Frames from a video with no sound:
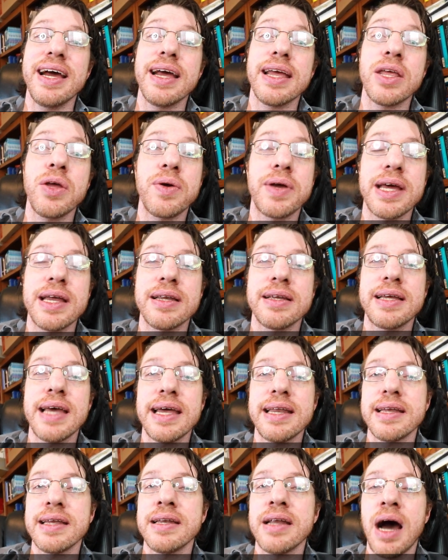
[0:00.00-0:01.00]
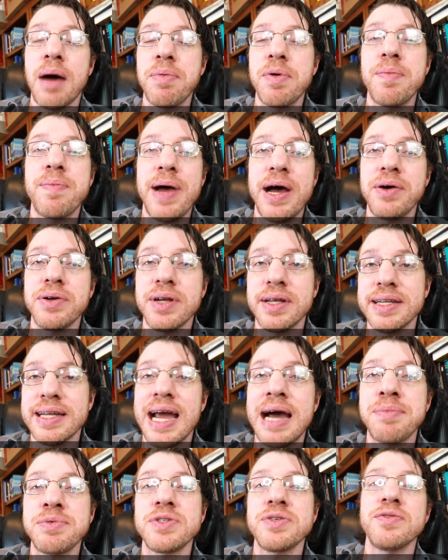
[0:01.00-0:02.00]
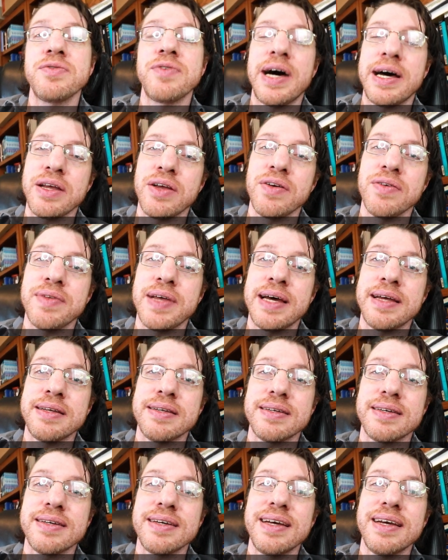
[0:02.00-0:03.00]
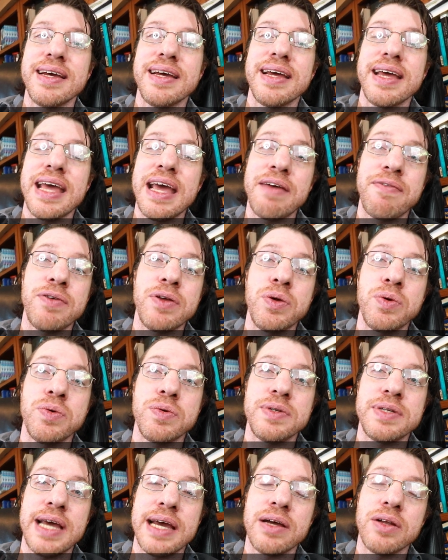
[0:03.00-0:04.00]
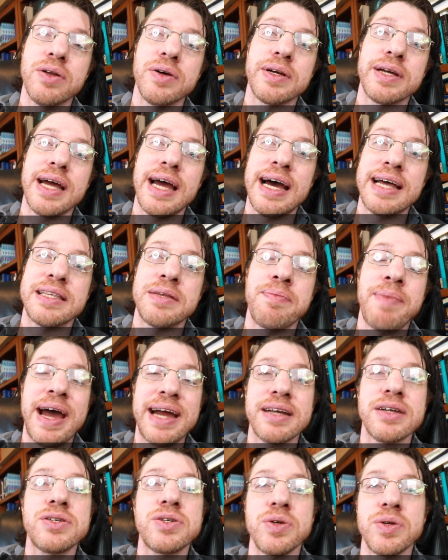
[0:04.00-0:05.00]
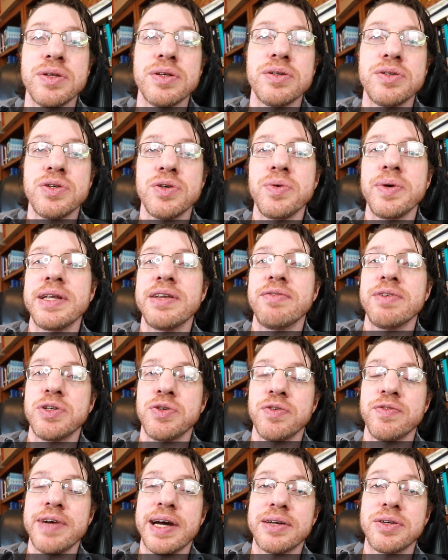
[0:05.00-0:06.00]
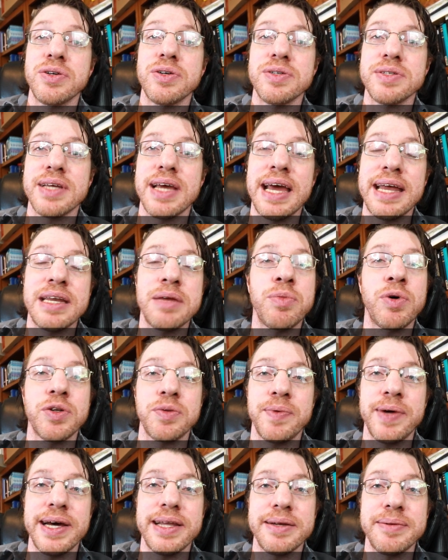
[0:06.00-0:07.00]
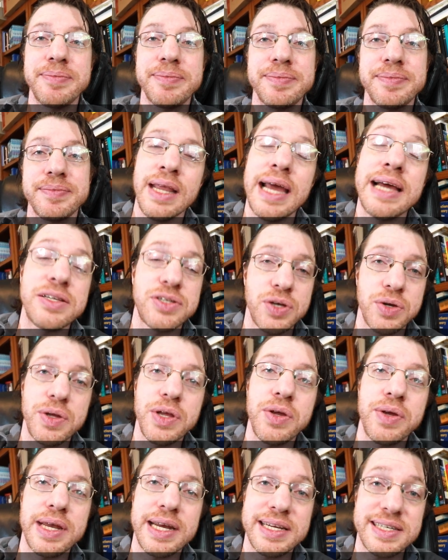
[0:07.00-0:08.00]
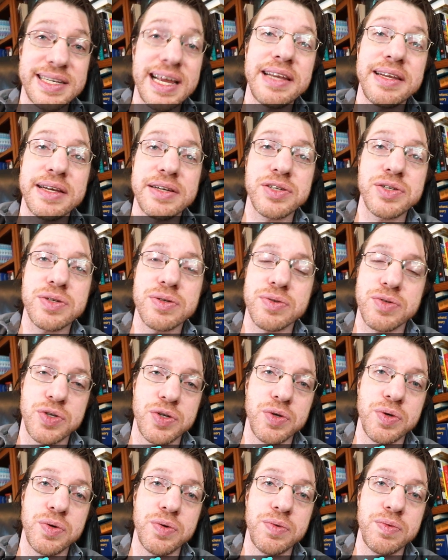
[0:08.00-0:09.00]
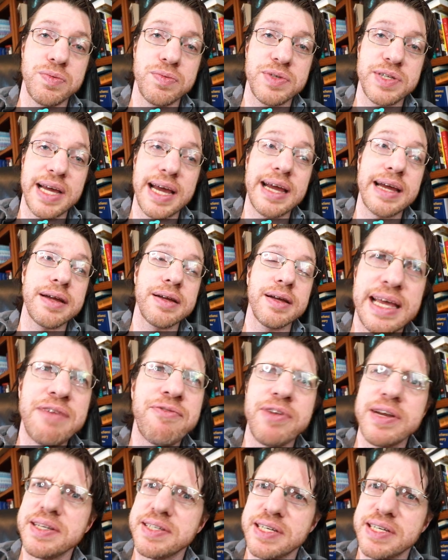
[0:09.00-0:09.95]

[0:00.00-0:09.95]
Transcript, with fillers: you can get an upper bound on the absolute value of that if you take a look at the magnitude of the two individual vectors and you multiply them. And so you can extend this to, say, infinite